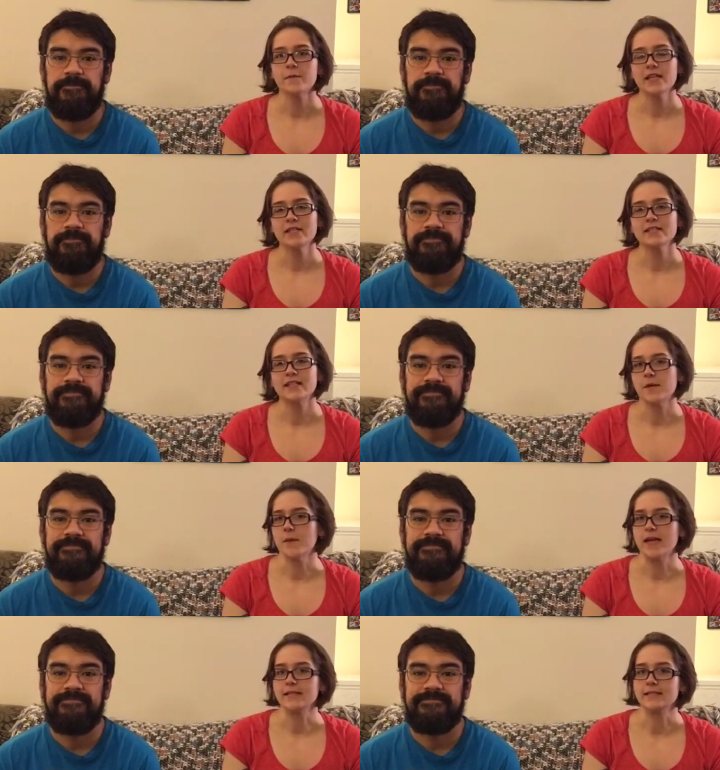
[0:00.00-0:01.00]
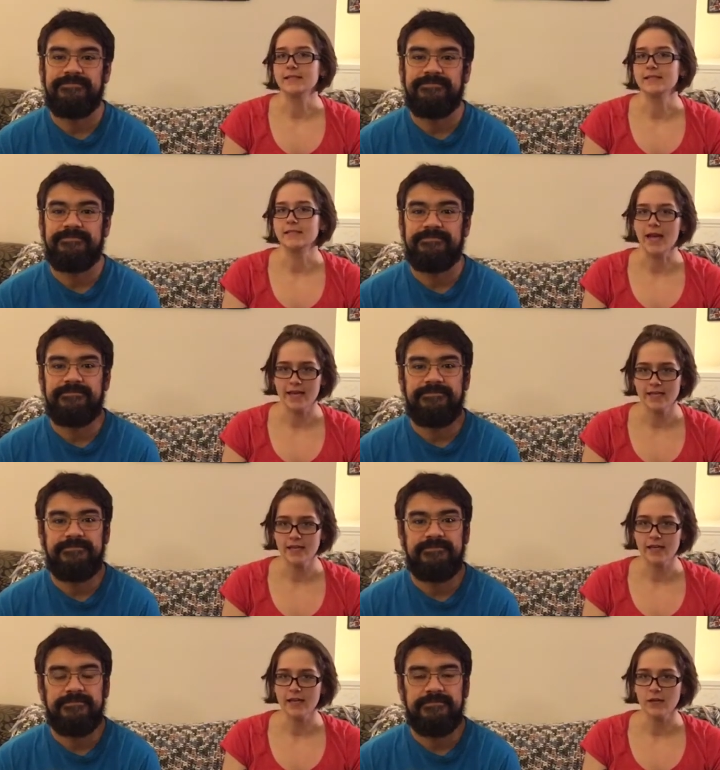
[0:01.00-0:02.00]
Speaker 1: means that my
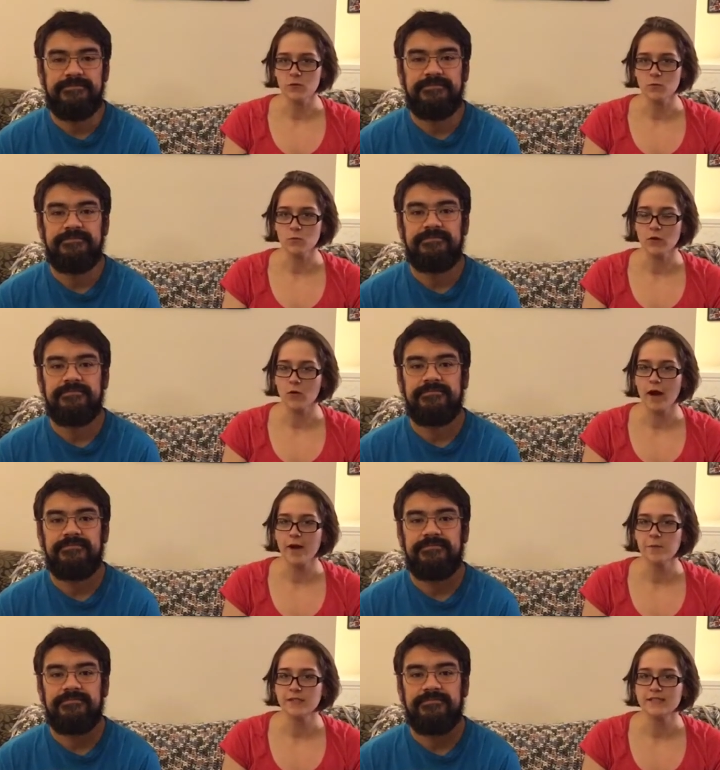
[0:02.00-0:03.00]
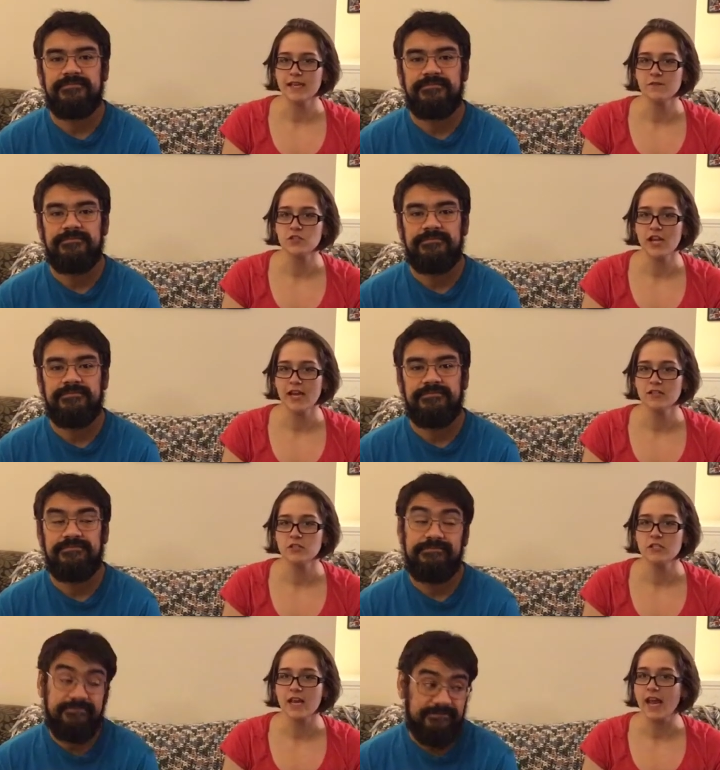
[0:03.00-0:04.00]
diet requirements have
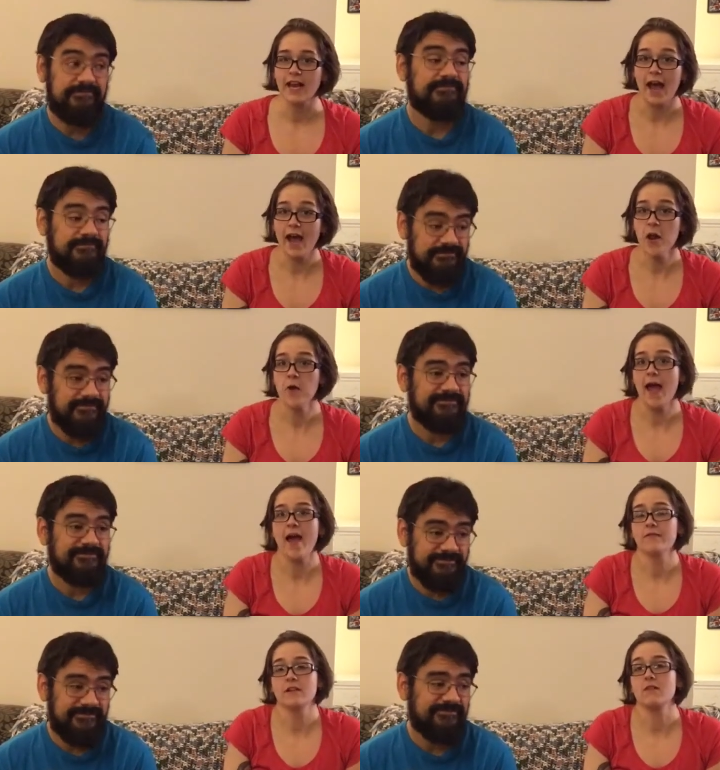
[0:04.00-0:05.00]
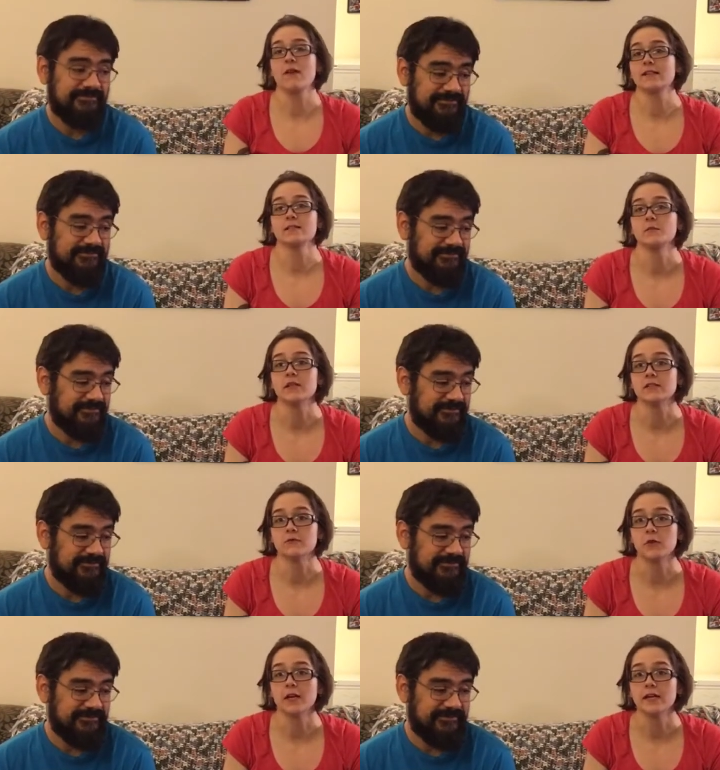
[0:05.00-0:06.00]
changed and I don't have any recipes
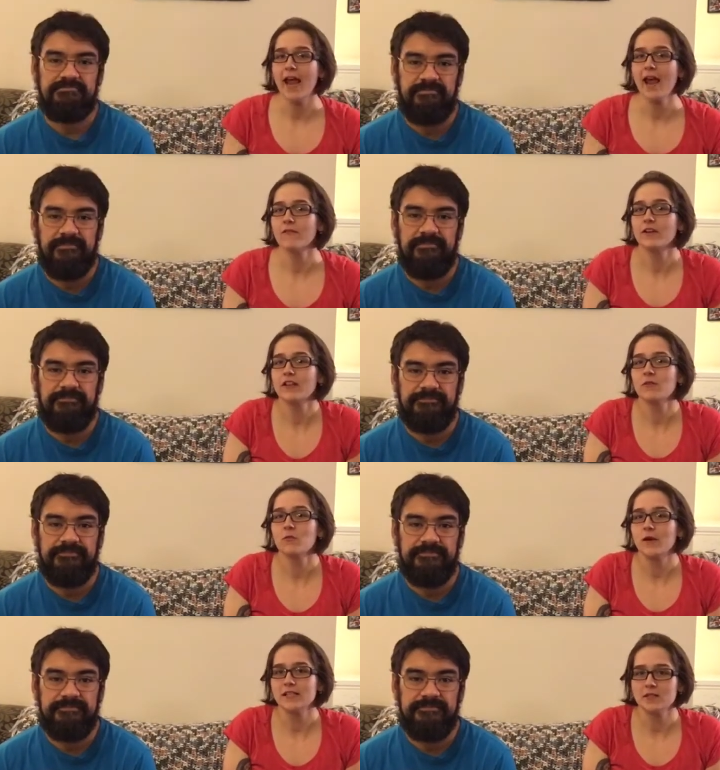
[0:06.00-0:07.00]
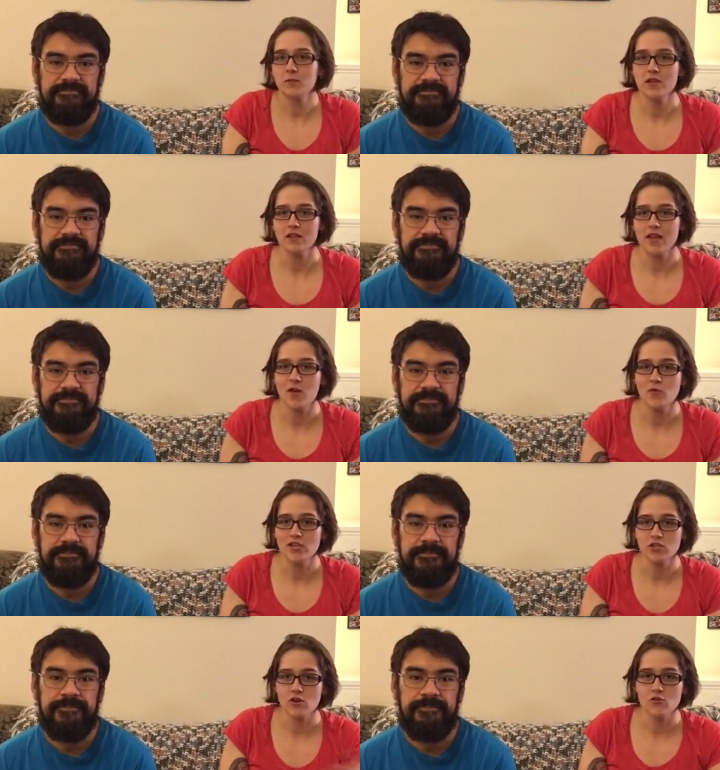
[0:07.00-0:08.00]
for it. Every recipe that
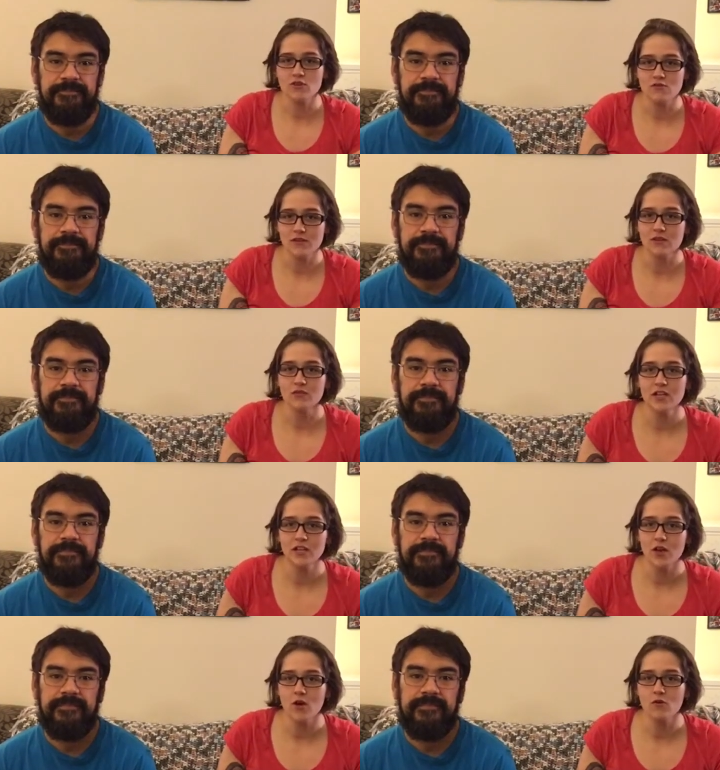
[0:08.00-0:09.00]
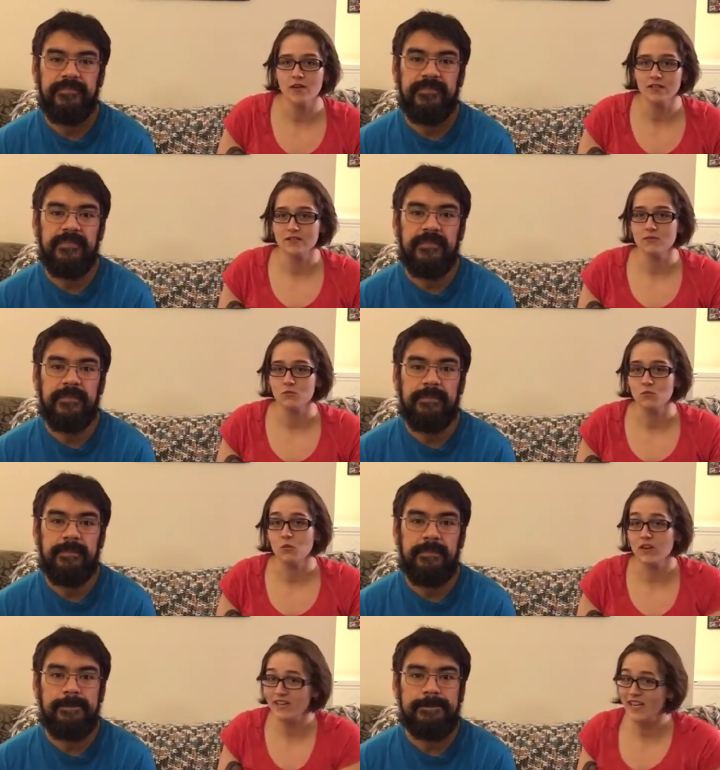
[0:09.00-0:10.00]
we show you in a video is,
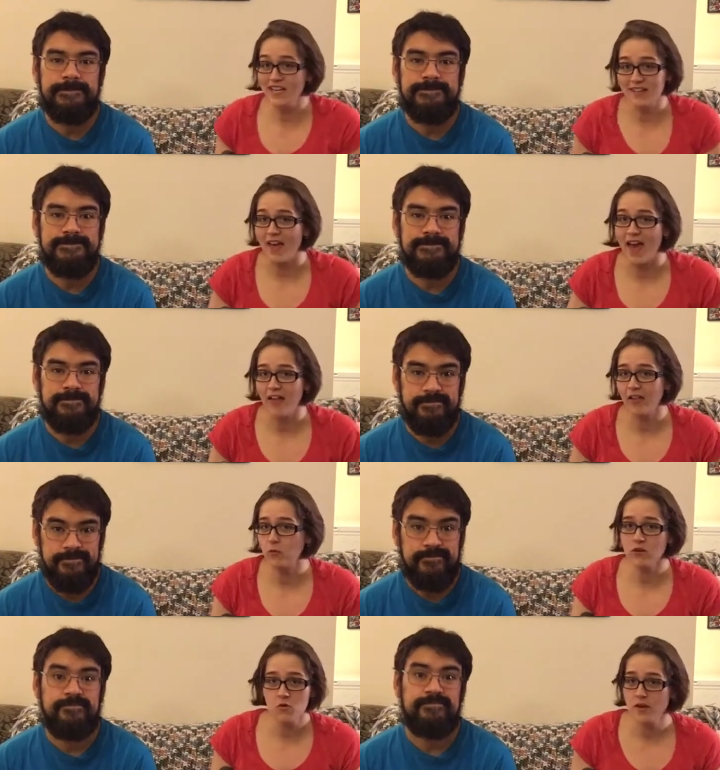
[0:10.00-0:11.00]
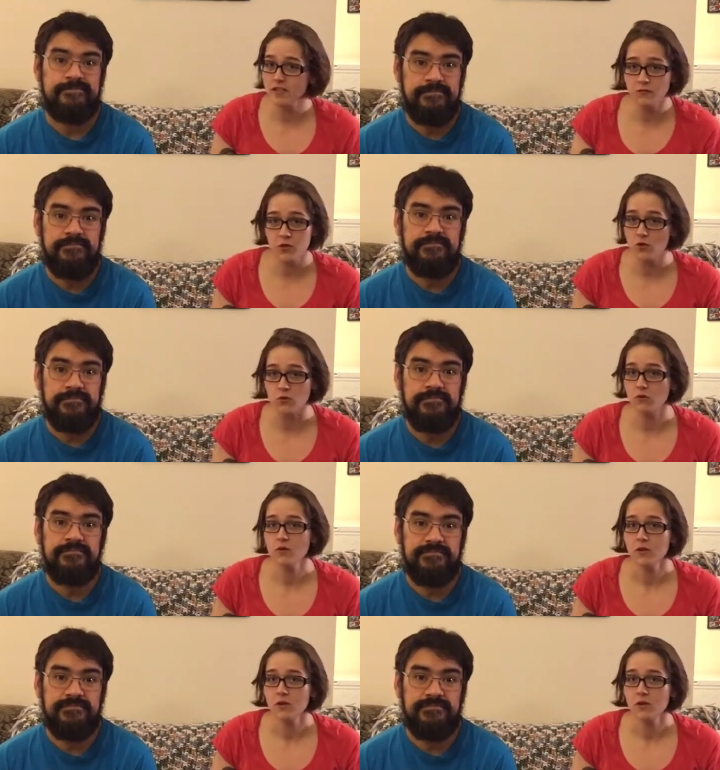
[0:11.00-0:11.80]
we're eating that. Like, we don't waste food.